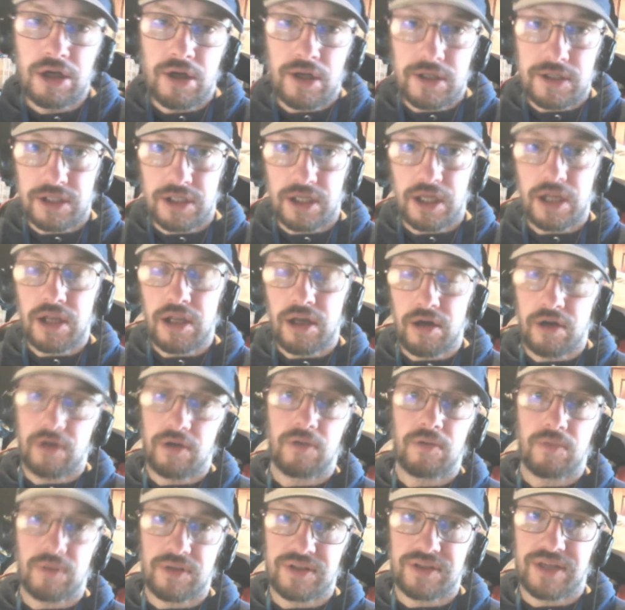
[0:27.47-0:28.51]
so you
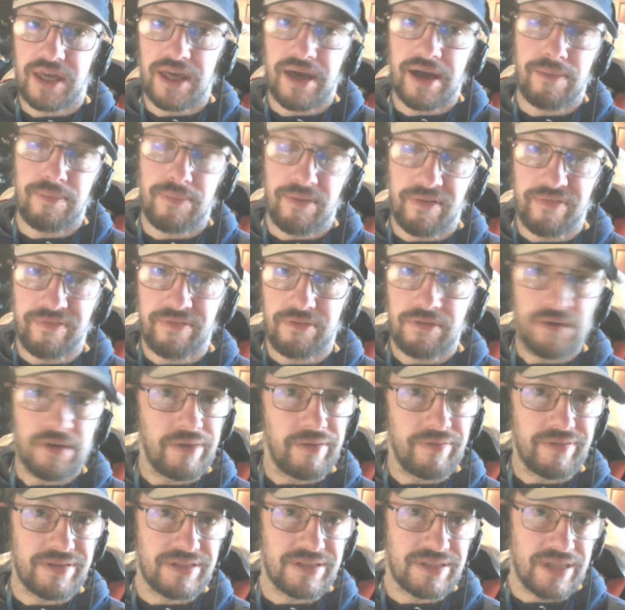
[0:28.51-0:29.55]
know what to get before you
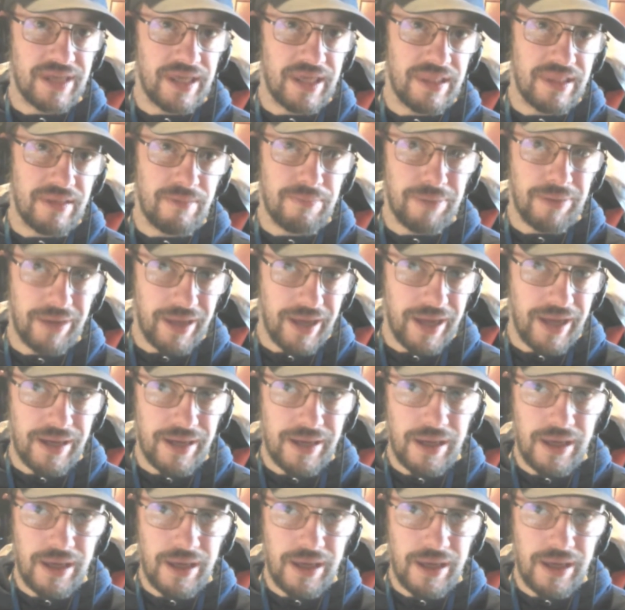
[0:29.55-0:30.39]
even sit in the plane.